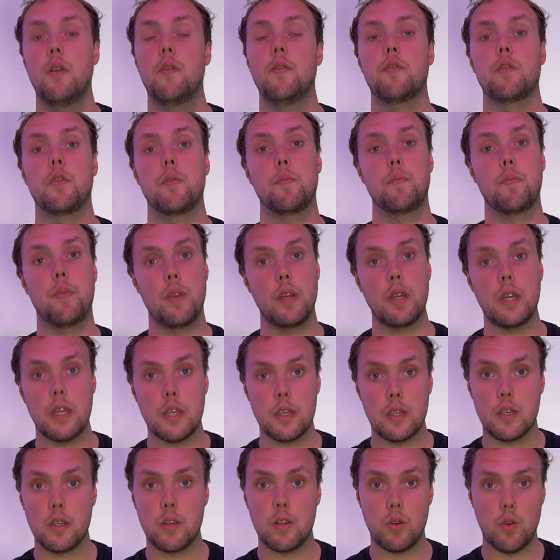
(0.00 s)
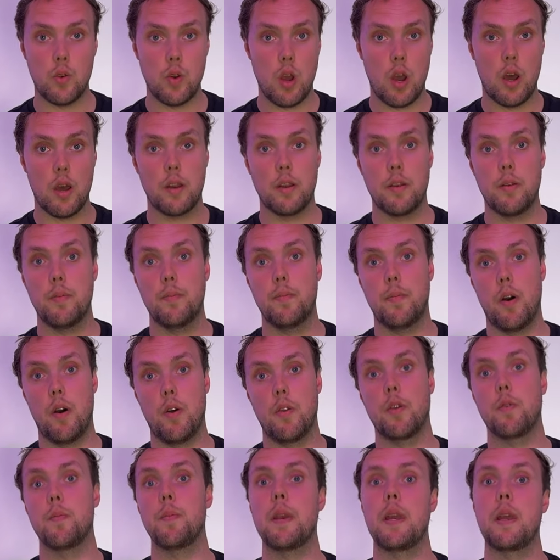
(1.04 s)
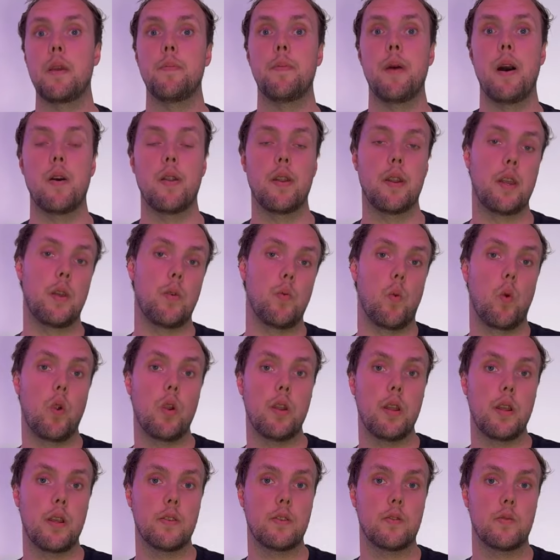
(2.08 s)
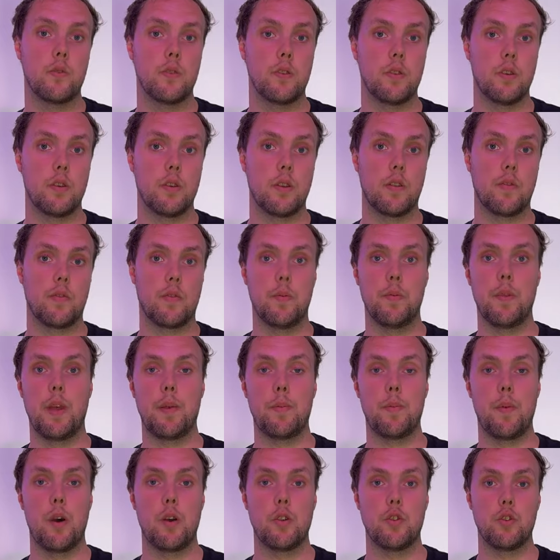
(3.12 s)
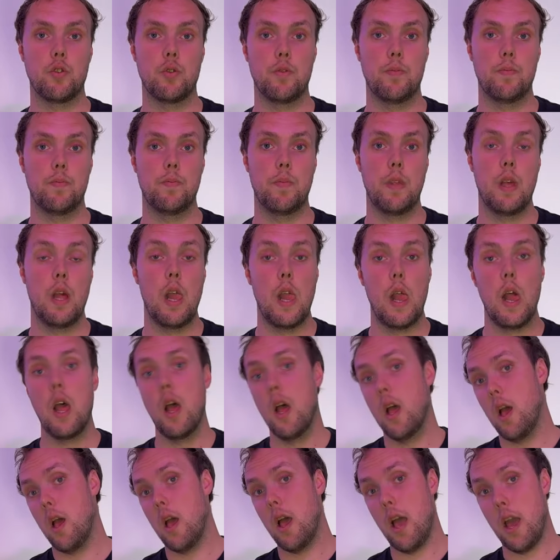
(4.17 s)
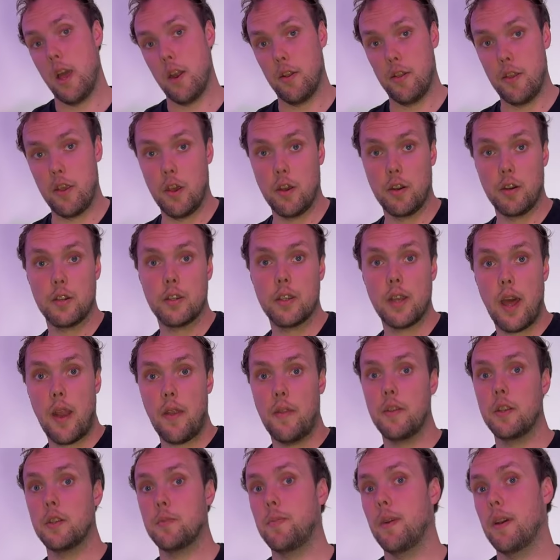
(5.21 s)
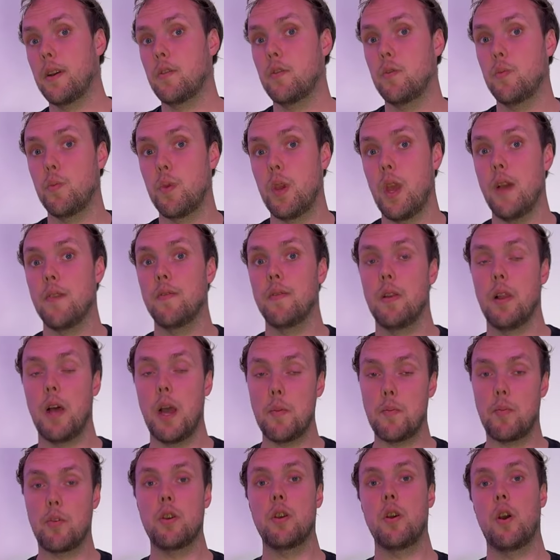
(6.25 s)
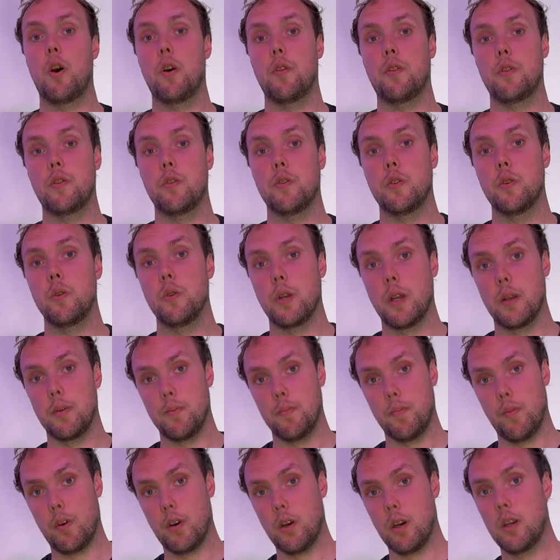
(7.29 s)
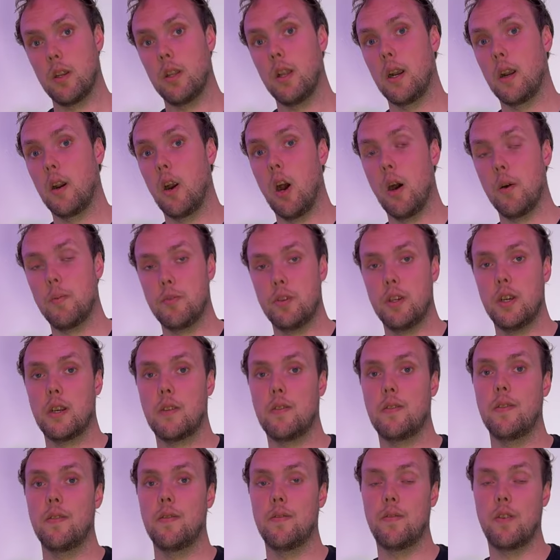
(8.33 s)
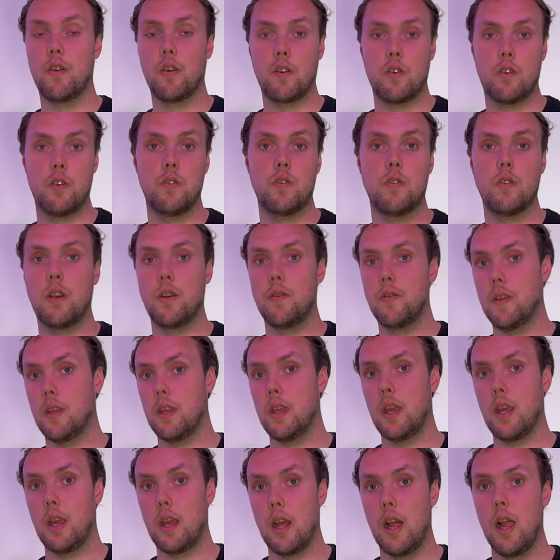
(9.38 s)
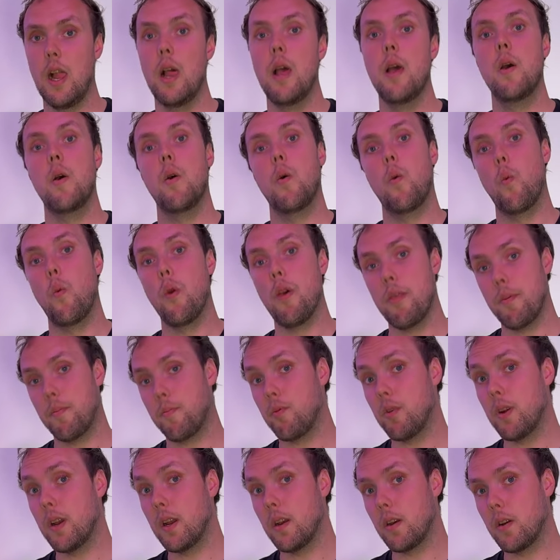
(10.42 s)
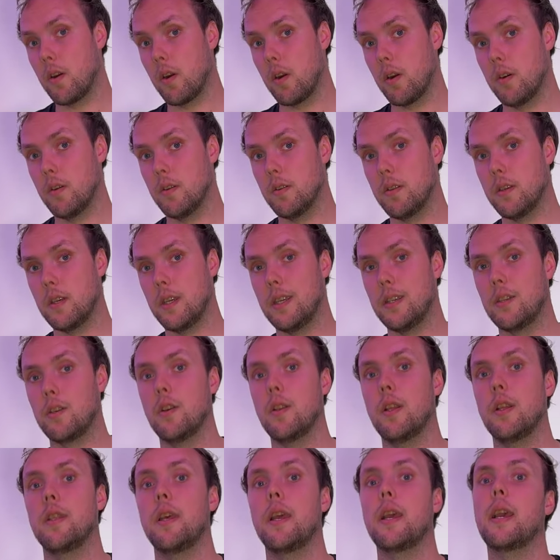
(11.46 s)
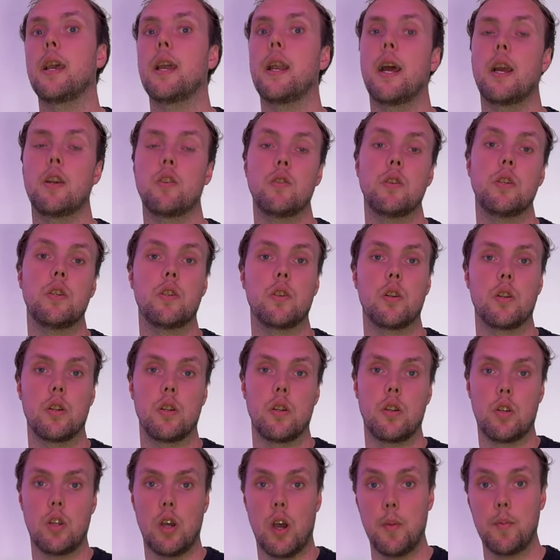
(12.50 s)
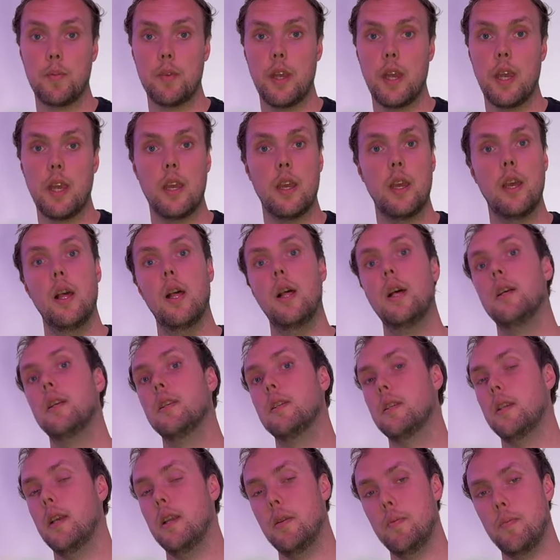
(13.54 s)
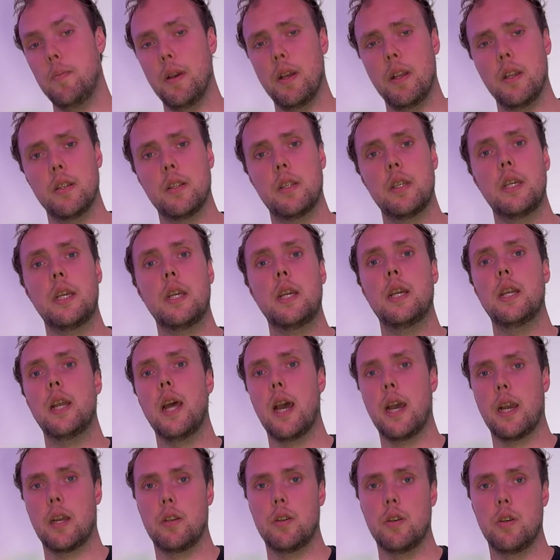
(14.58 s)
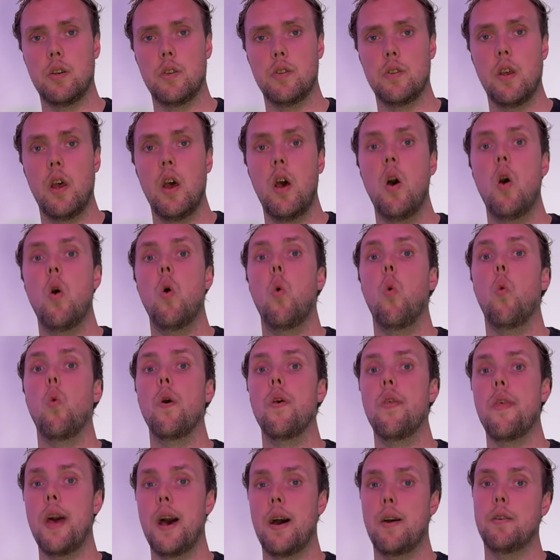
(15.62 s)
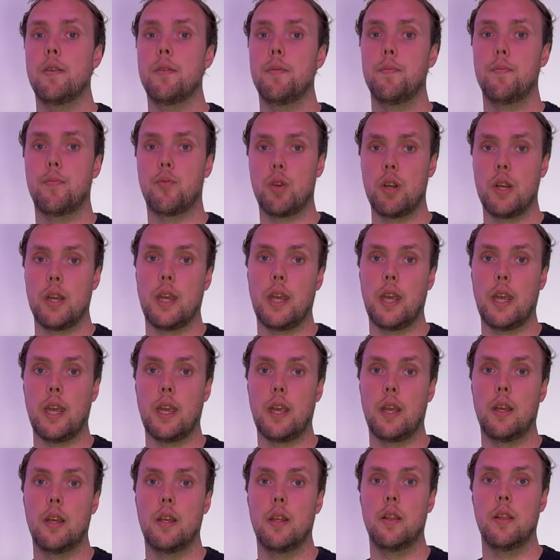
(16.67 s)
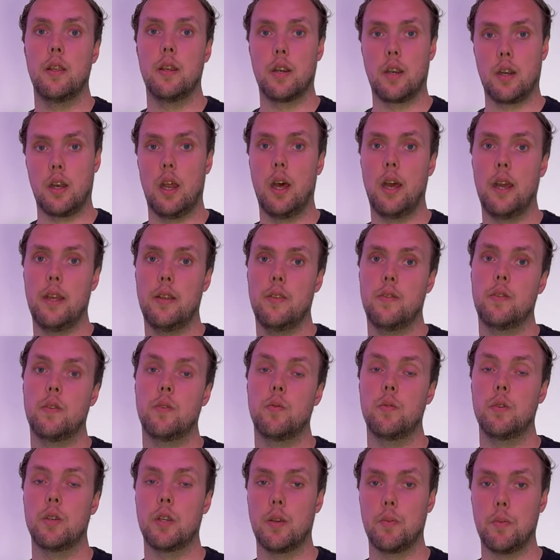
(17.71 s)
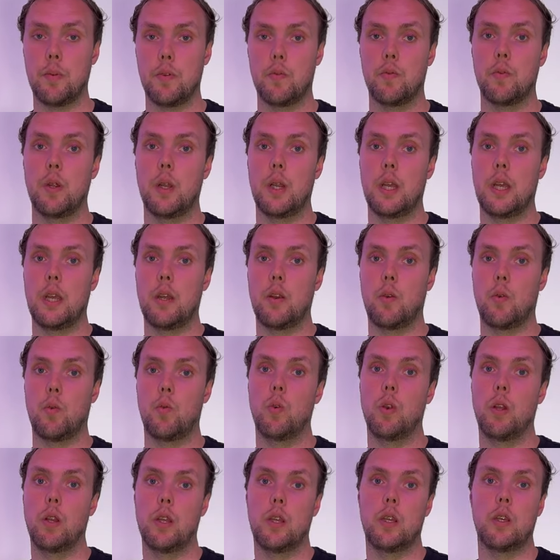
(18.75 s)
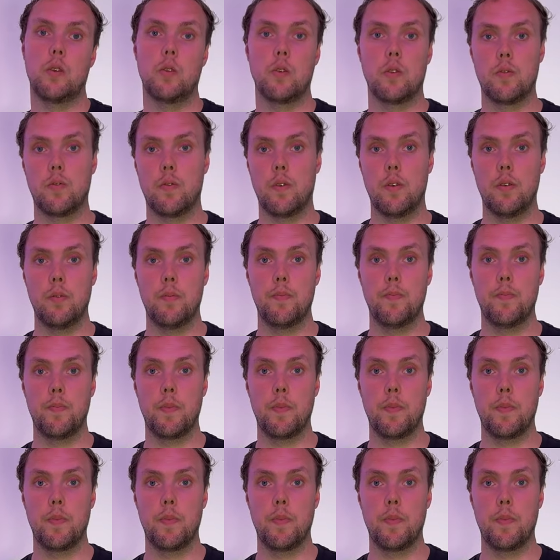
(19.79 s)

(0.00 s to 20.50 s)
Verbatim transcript: So please do not bother me about any warnings resulting from that module. And on the other side of the spectrum, we have library authors who can mark their objects and functions and everything with pre-concurrency so that they can actually start adopting sendability in actors without breaking their clients, which can be really, really useful.